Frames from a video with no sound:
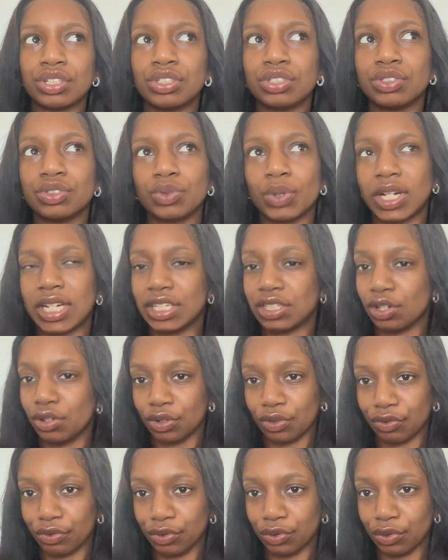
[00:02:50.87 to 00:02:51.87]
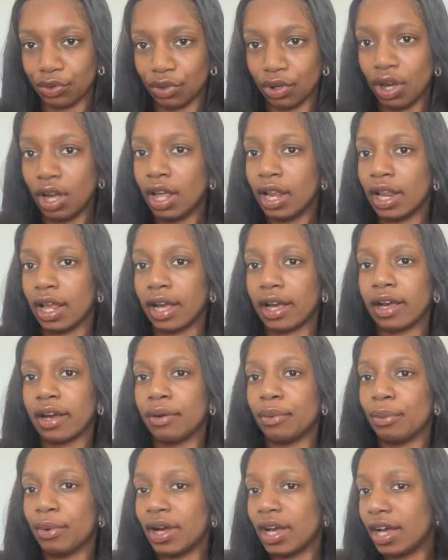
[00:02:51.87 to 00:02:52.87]
do I need to look for? Like,
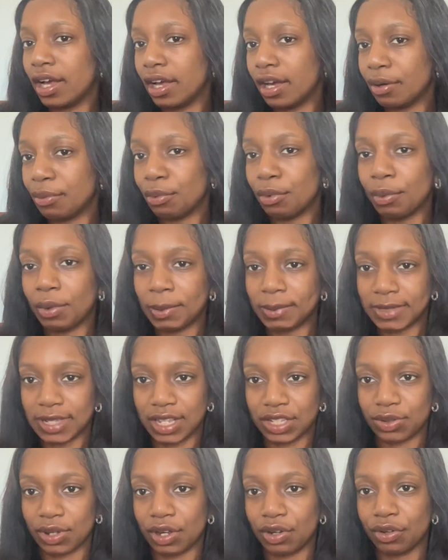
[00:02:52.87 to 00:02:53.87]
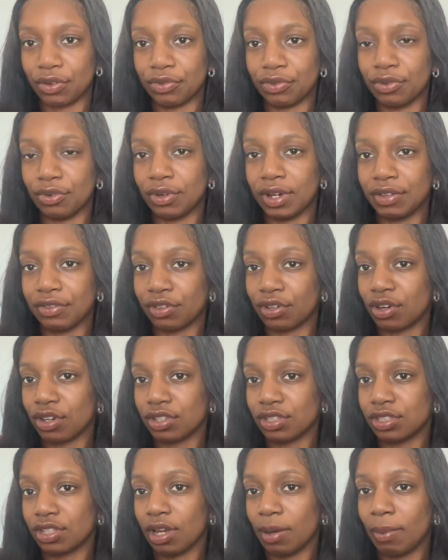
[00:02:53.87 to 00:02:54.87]
what websites do I look for in
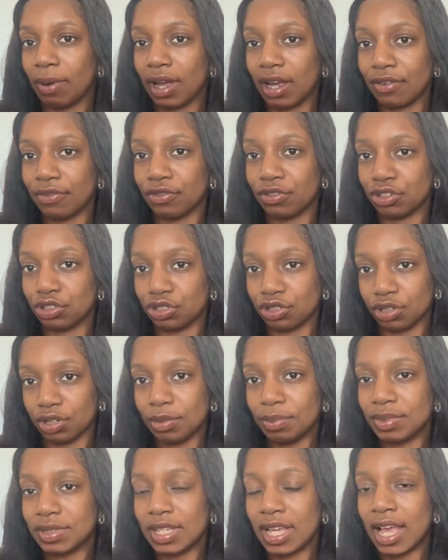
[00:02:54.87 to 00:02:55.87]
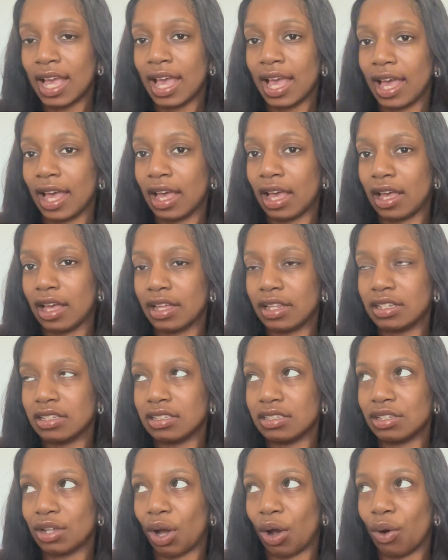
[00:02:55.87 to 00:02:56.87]
regards to applying for jobs,
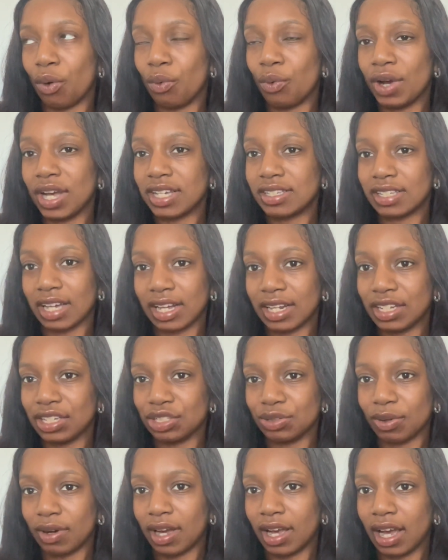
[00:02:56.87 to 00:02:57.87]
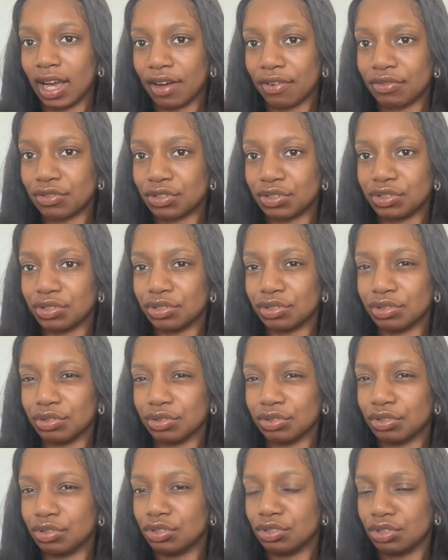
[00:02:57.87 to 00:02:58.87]
and what exactly do I have
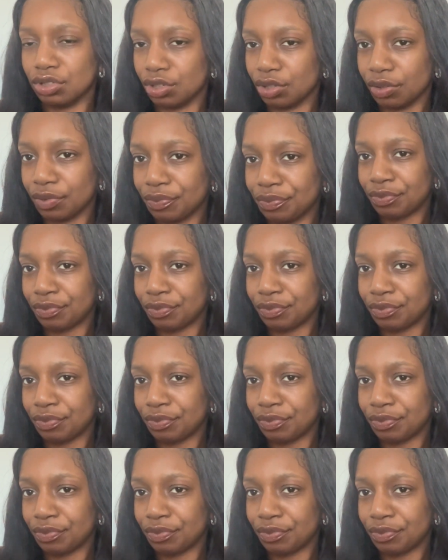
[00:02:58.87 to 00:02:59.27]
to do?